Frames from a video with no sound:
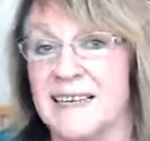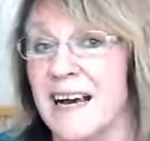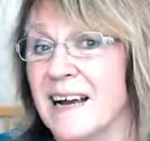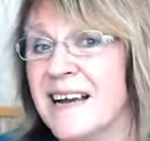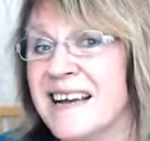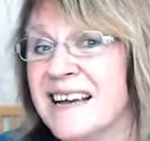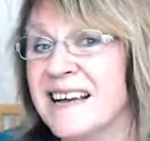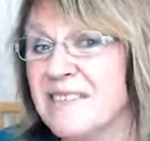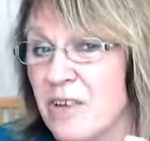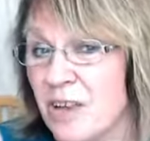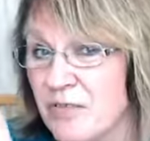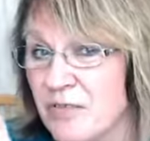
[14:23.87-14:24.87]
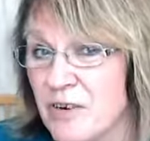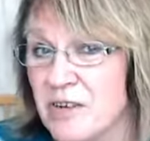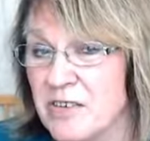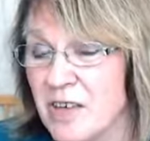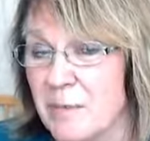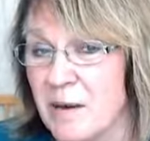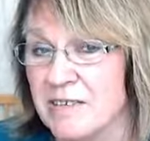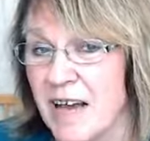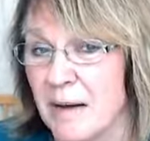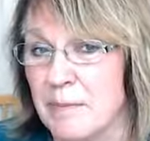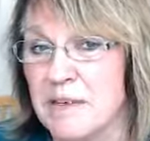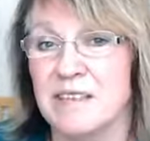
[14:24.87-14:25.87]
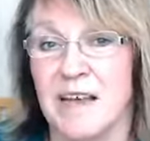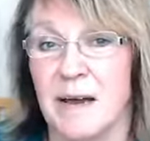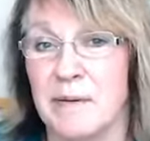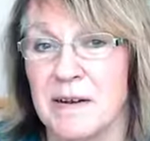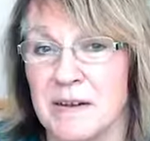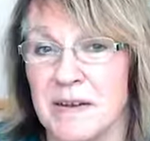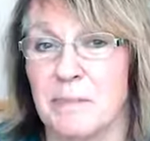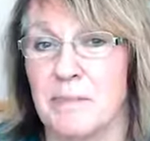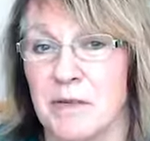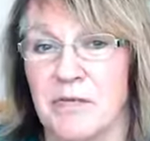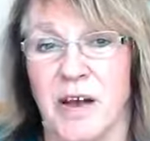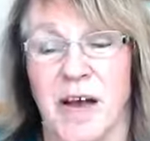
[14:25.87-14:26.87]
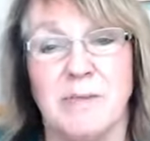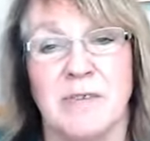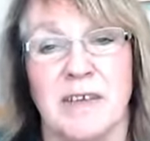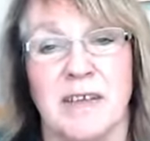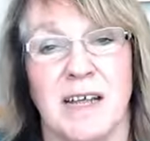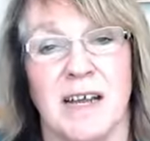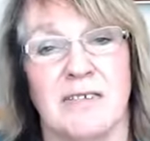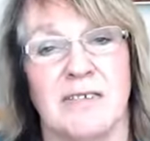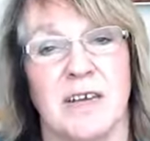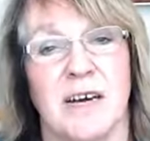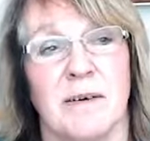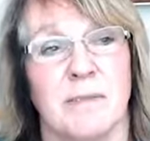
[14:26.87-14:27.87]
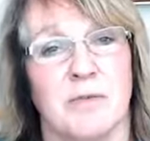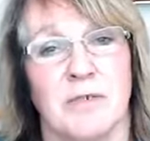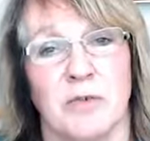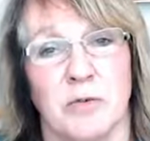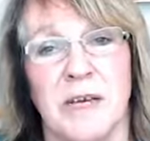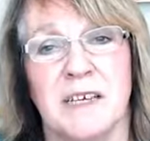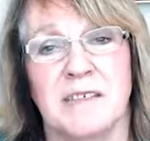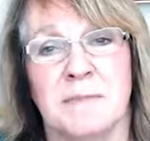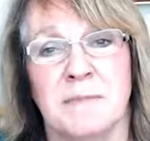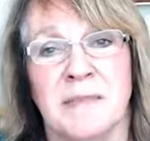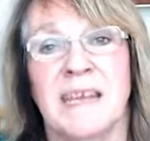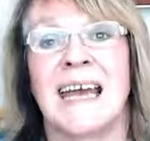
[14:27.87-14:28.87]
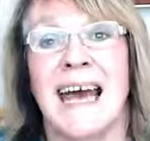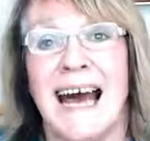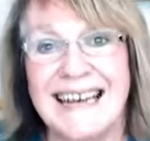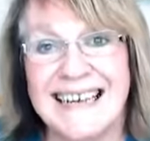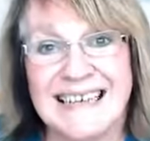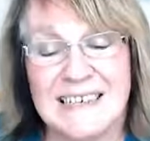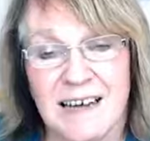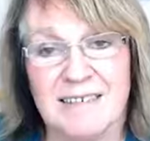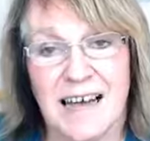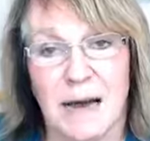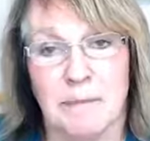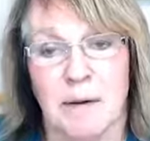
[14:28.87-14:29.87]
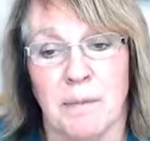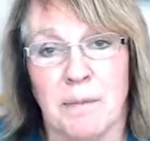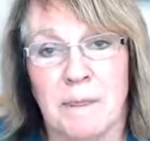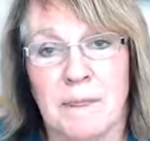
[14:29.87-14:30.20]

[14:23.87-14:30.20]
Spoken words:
Now, it's not the first time that's happened. It's happened a couple of times in the last 2 weeks. And it does happen.